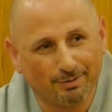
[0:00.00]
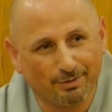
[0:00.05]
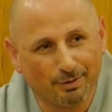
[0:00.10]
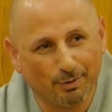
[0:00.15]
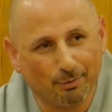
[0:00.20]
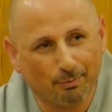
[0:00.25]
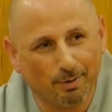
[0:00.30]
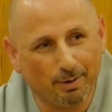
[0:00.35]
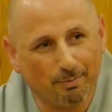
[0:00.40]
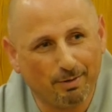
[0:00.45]

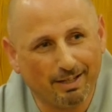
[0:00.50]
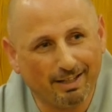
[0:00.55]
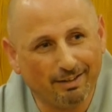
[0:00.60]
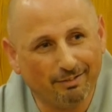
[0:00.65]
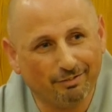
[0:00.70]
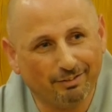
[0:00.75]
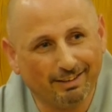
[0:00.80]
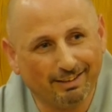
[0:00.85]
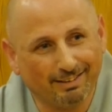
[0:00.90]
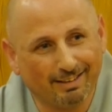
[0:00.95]
so maybe
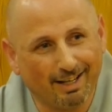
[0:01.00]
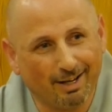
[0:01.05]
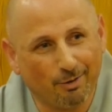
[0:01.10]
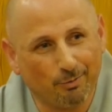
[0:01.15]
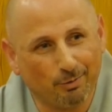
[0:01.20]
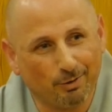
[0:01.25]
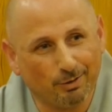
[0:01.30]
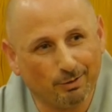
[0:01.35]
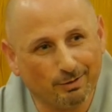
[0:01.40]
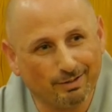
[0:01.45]
evening
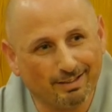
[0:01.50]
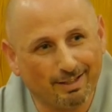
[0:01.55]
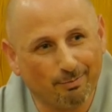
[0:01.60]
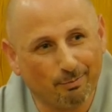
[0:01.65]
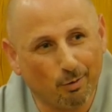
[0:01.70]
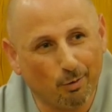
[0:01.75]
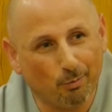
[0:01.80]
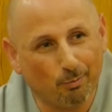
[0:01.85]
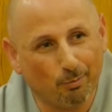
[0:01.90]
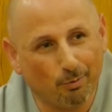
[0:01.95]
time we do some
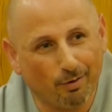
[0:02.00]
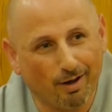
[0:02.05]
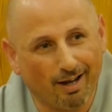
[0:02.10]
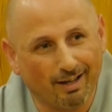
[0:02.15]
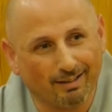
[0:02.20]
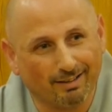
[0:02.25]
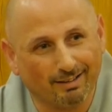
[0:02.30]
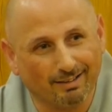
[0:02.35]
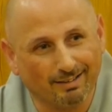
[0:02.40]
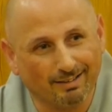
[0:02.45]
more
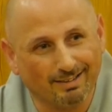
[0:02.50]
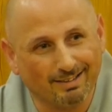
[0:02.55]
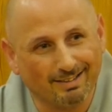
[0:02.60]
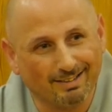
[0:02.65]
practice.